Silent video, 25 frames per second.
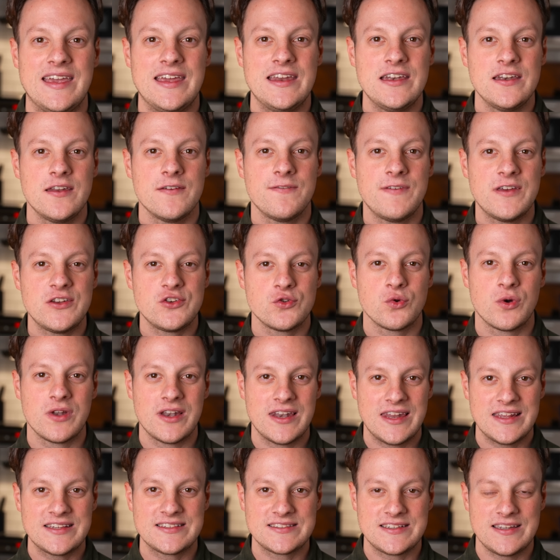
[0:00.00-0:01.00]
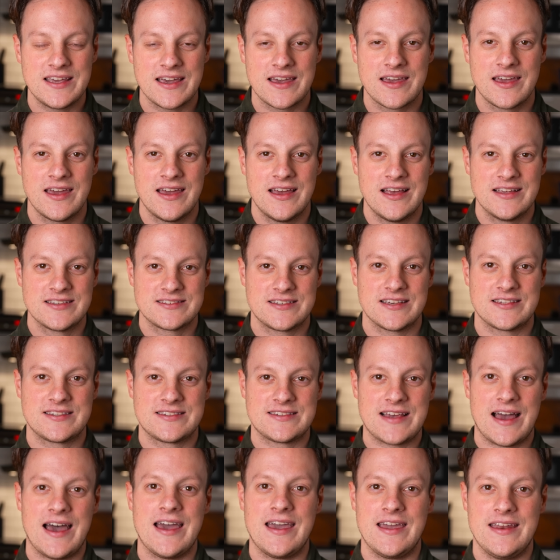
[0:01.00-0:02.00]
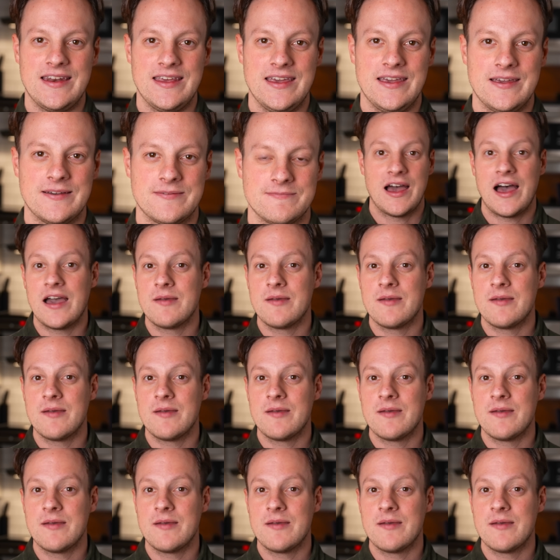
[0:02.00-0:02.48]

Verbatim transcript: individualistic society.